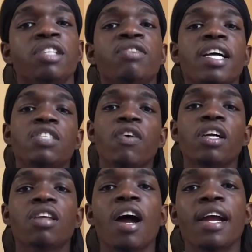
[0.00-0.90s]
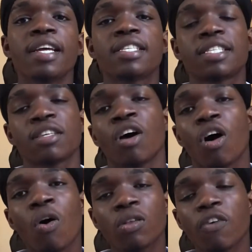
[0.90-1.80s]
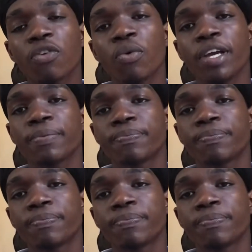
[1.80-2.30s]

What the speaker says: transfer targets out of the way.